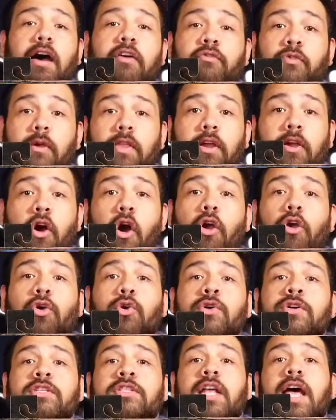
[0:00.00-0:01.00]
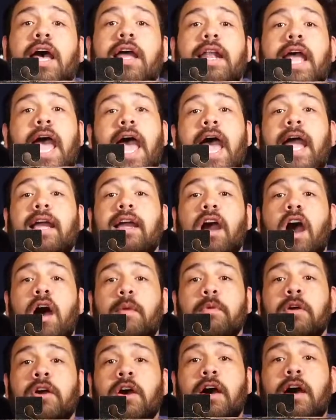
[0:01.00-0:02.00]
for the Gargoyles line at
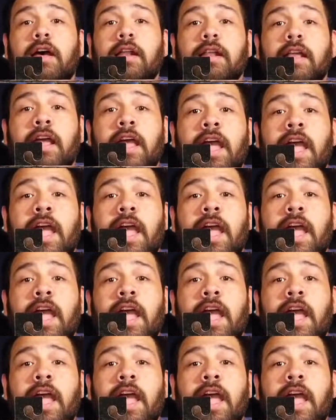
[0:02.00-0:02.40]
Comic-Con.